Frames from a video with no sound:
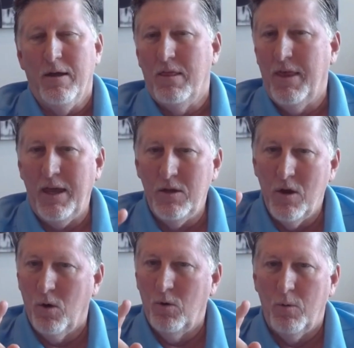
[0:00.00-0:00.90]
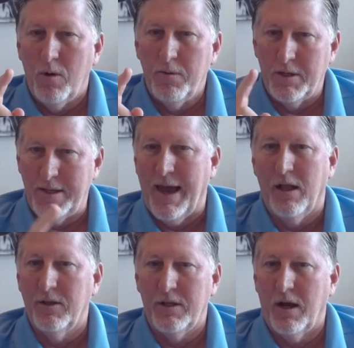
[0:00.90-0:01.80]
they know the
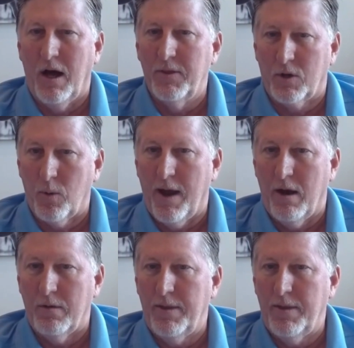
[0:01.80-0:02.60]
talent on the ground.